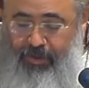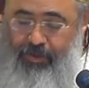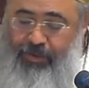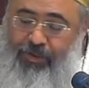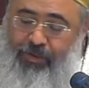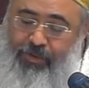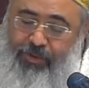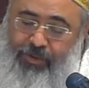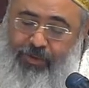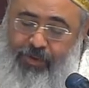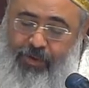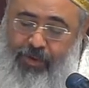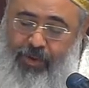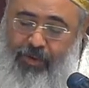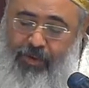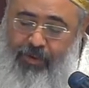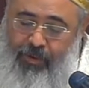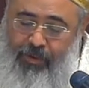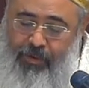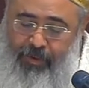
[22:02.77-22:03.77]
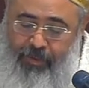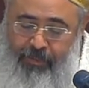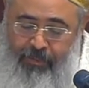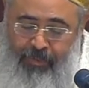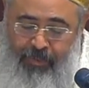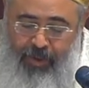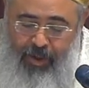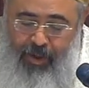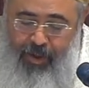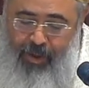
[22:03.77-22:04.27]
to conclude,
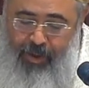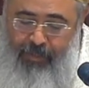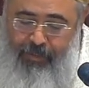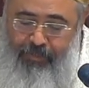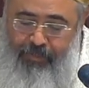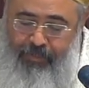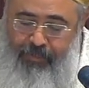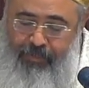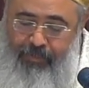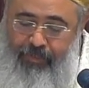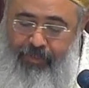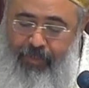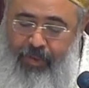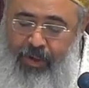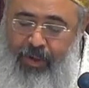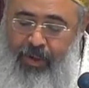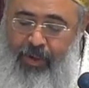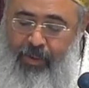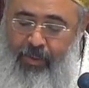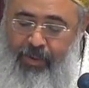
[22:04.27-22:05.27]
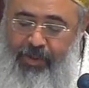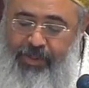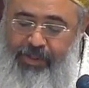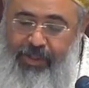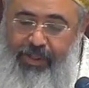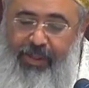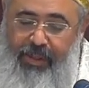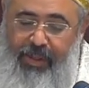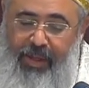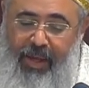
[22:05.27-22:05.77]
um, we see
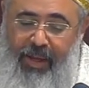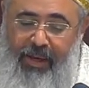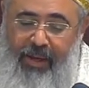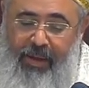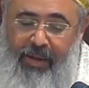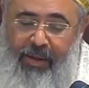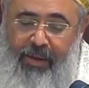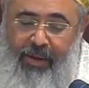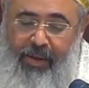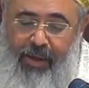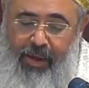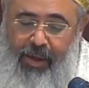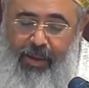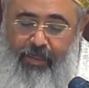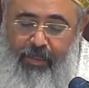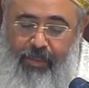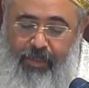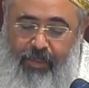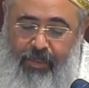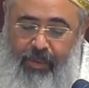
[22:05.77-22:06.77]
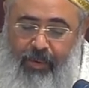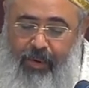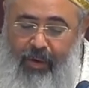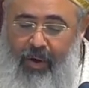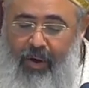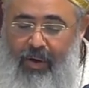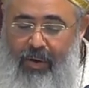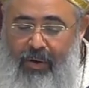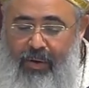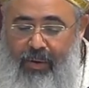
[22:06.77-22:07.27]
that um,
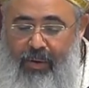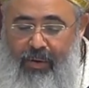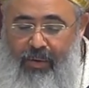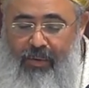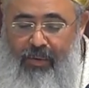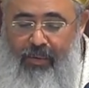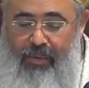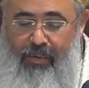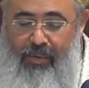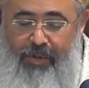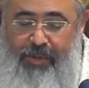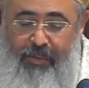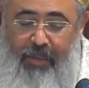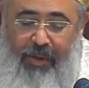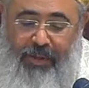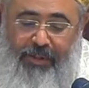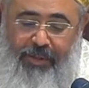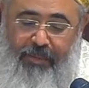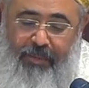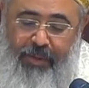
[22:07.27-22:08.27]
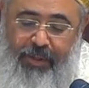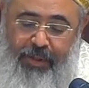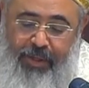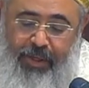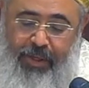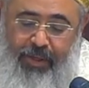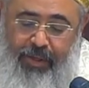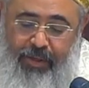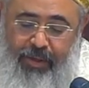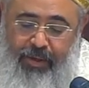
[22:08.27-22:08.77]
our
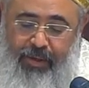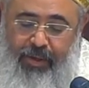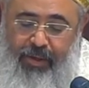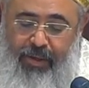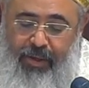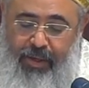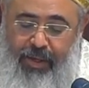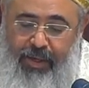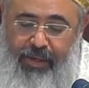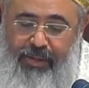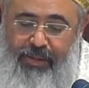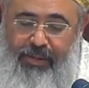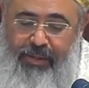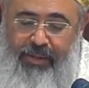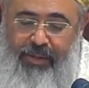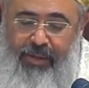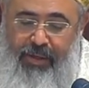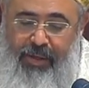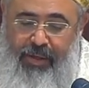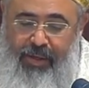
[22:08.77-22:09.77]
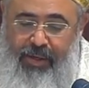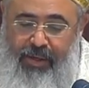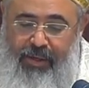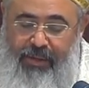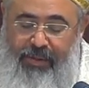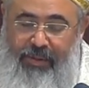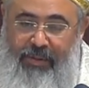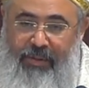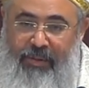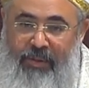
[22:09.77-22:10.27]
responsibility is,
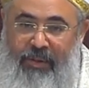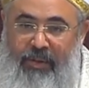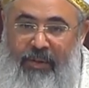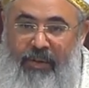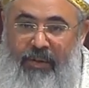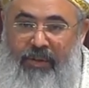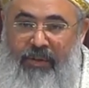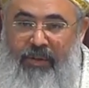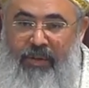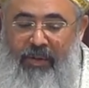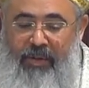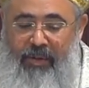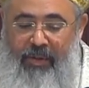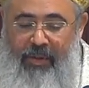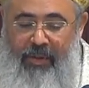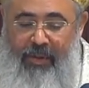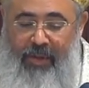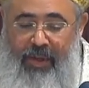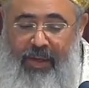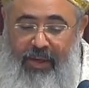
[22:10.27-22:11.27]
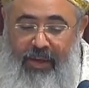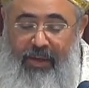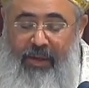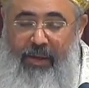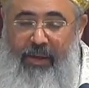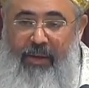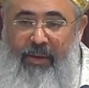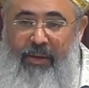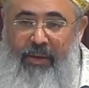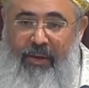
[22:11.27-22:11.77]
is to think
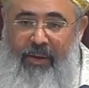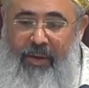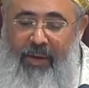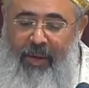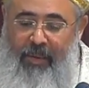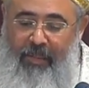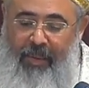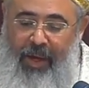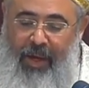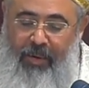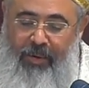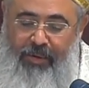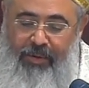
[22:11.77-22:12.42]
about